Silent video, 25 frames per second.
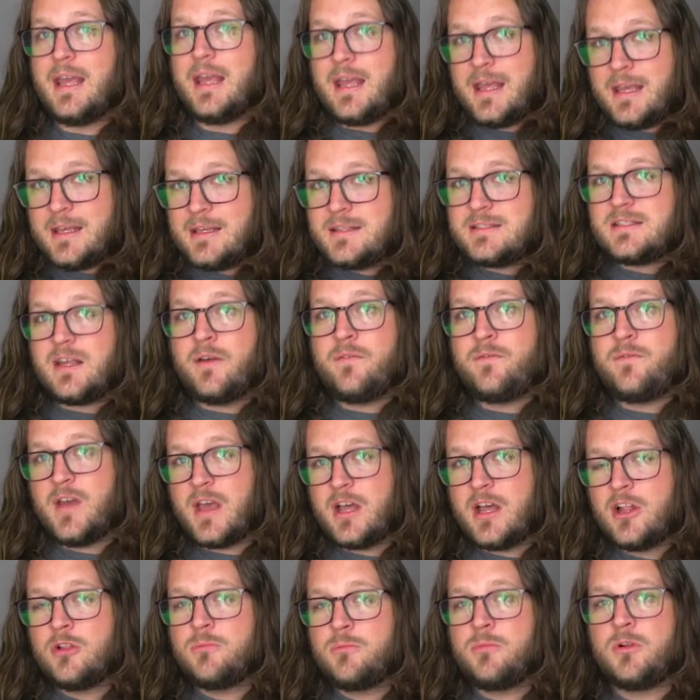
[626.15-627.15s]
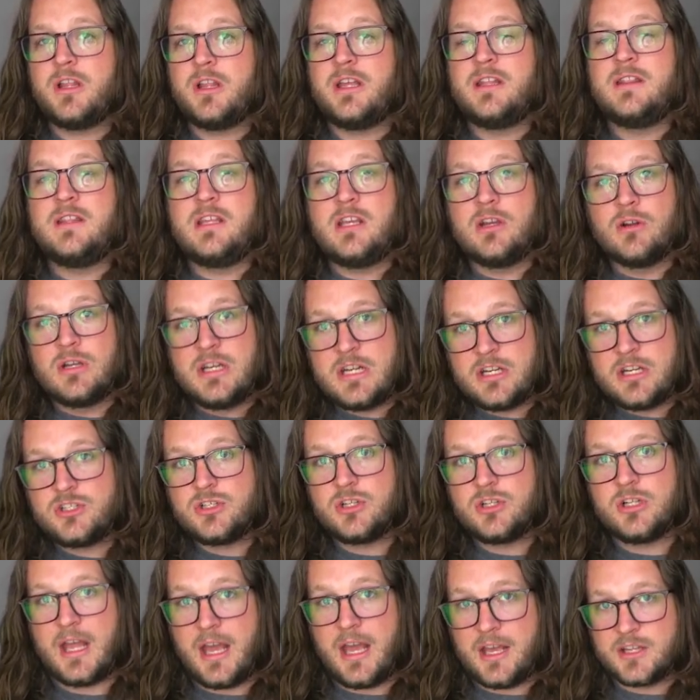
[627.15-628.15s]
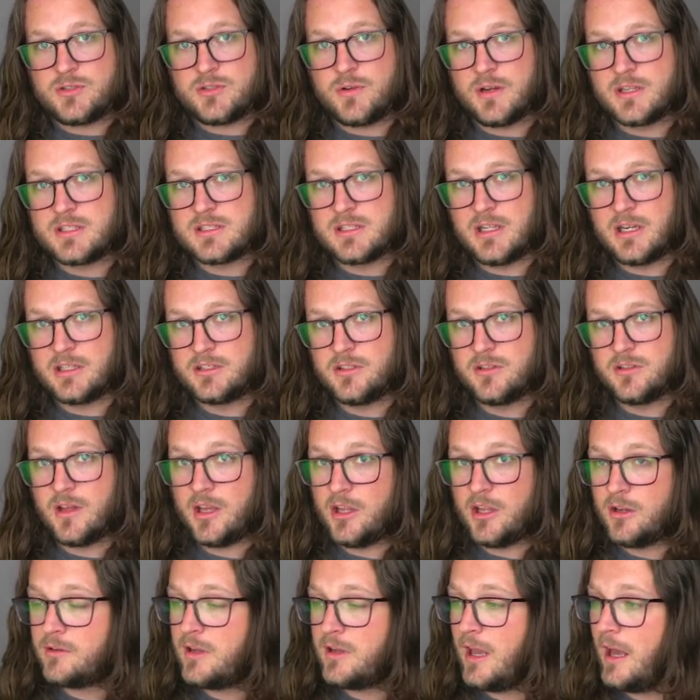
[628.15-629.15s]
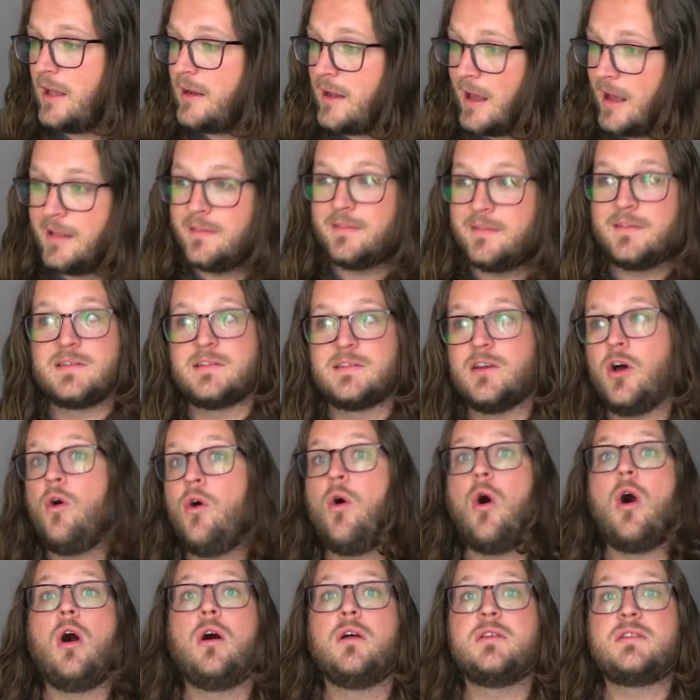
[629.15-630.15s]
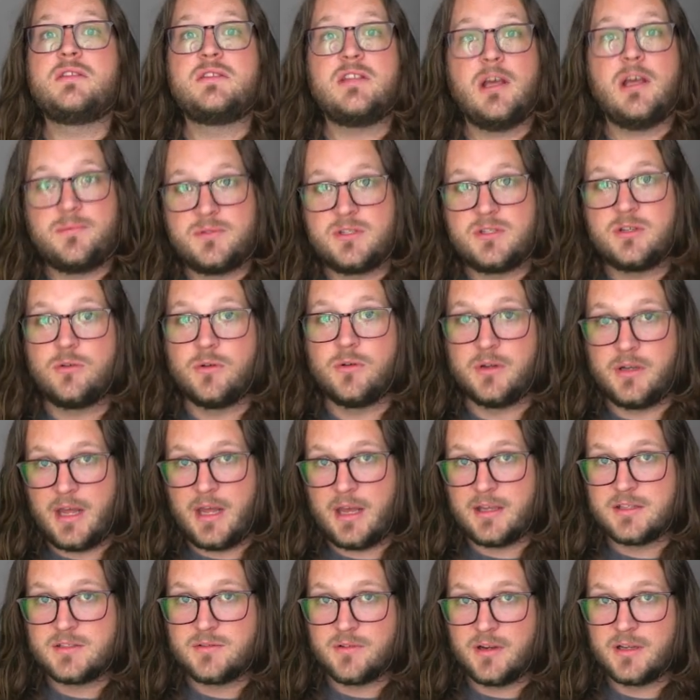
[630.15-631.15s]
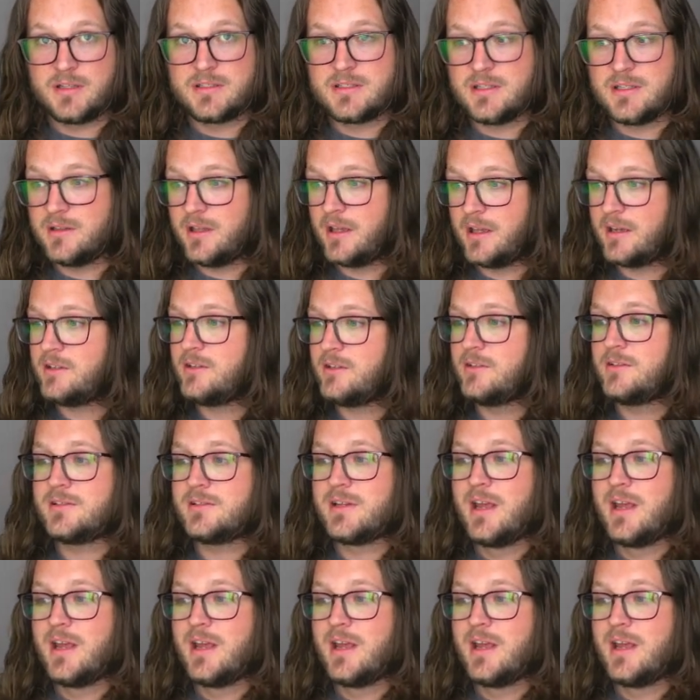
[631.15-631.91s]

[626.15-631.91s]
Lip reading: is available in the initial S rank selector that you get, and so all subsequent S rank selectors